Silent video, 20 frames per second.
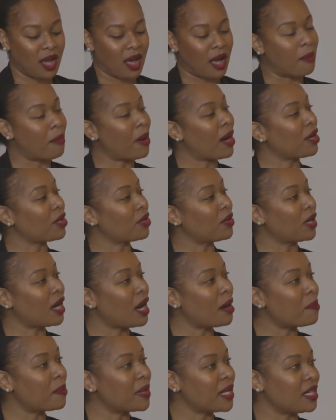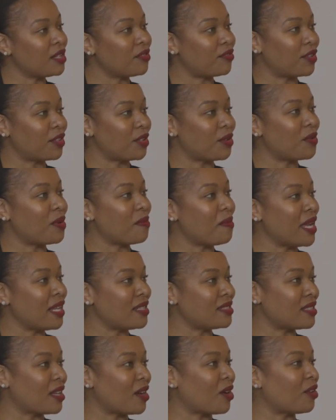about your company for the
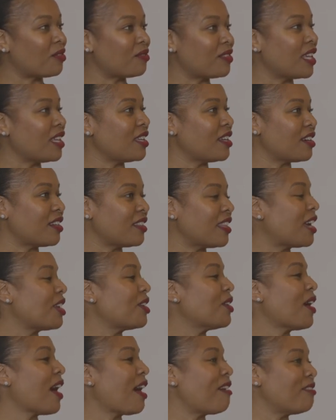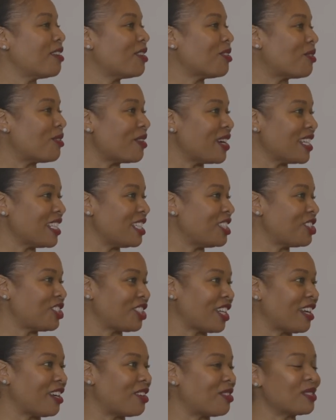remainder of the year that you haven't already
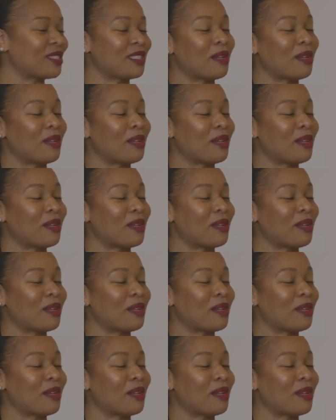shared, or